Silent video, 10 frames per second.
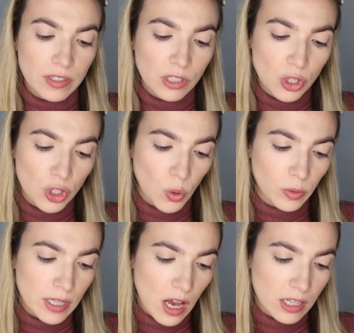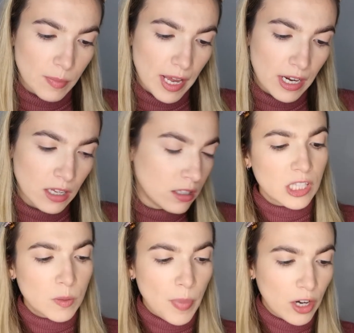This is Jolii
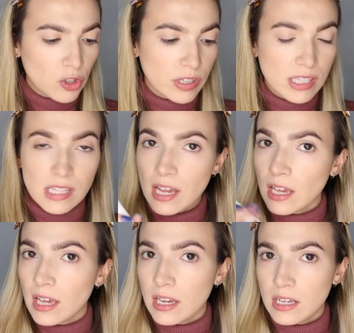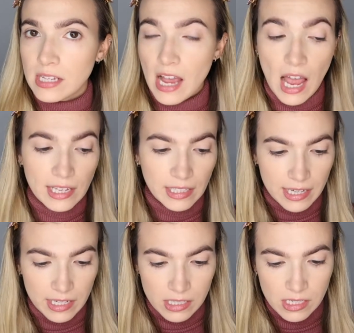Cosmetics Spektra Stick. It is a
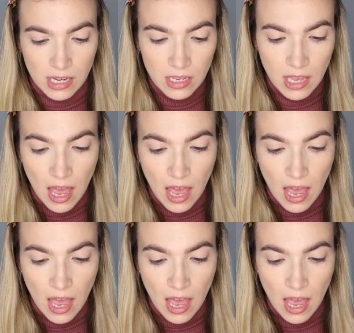highlighting stick